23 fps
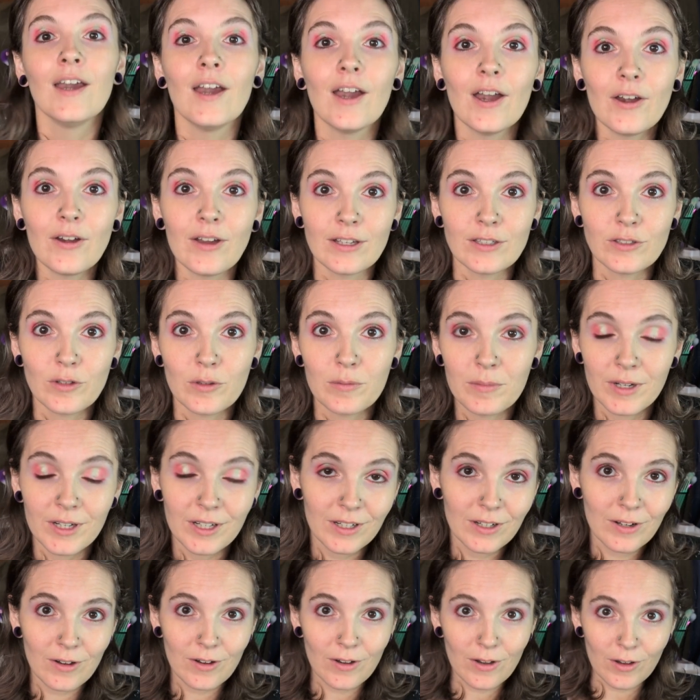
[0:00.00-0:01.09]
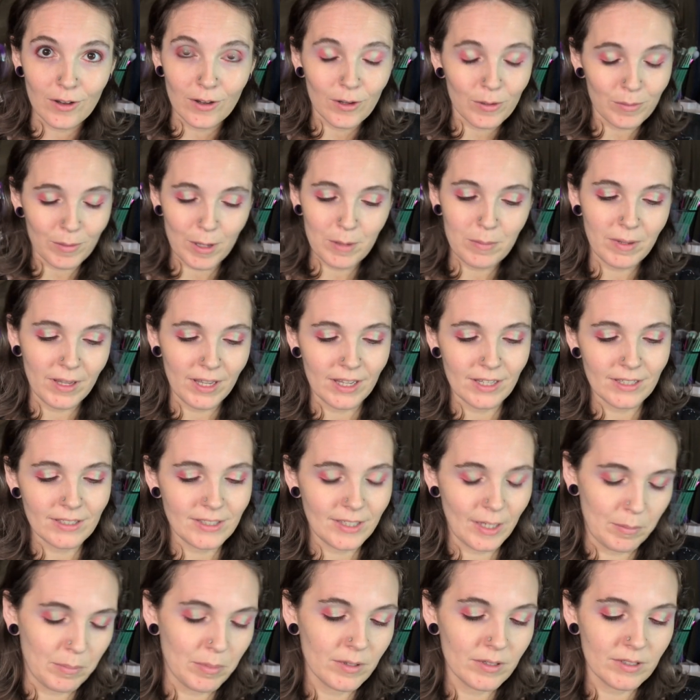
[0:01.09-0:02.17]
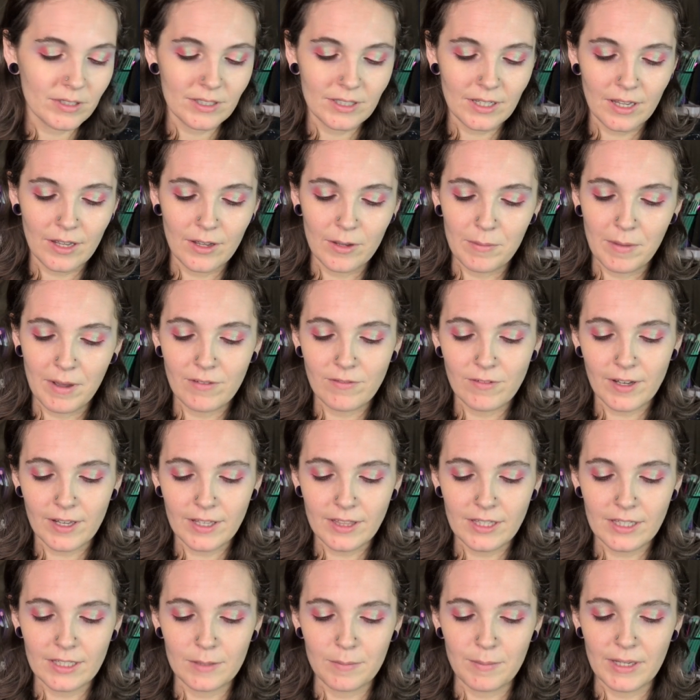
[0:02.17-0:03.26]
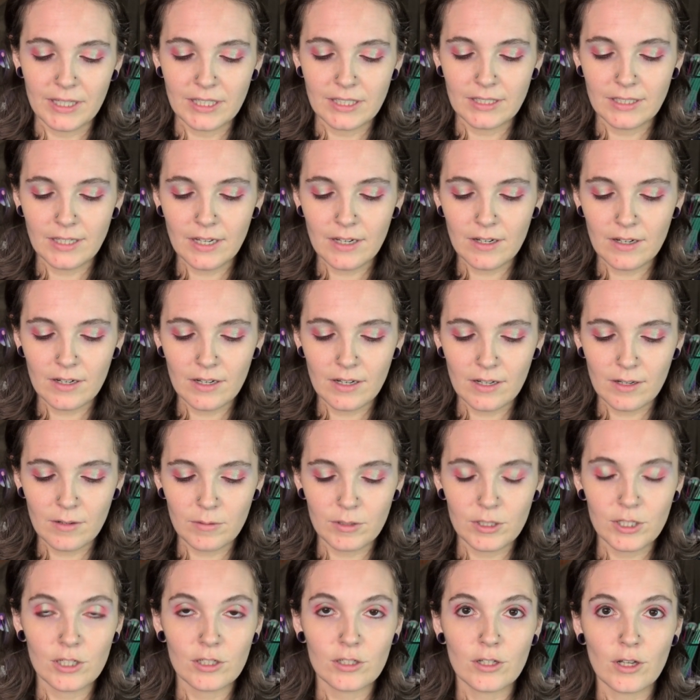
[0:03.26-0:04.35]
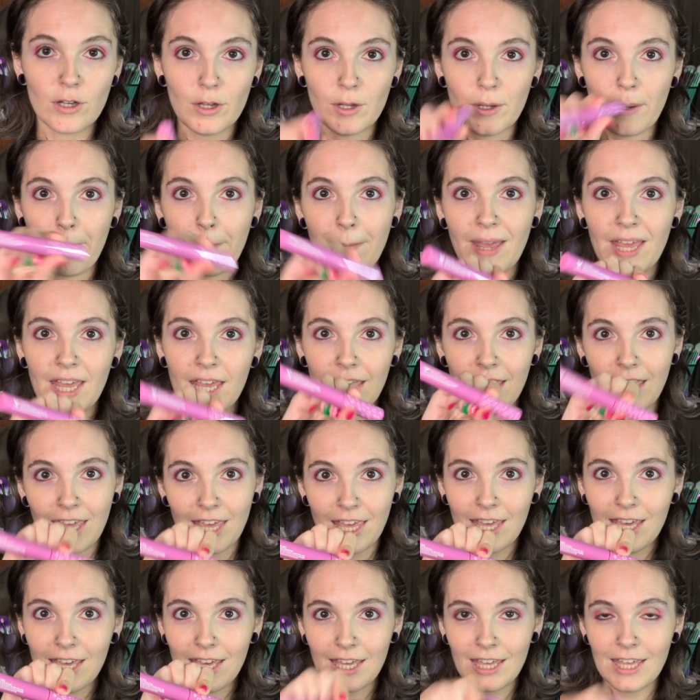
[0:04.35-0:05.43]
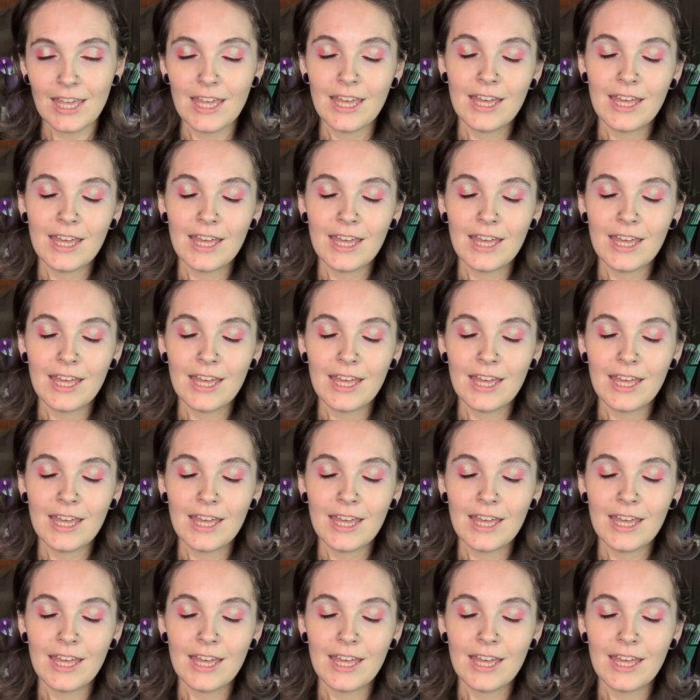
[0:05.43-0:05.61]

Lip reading: Okay, so I'm bringing out all my pink staples. I've got this mascara, which is called Pink Ink.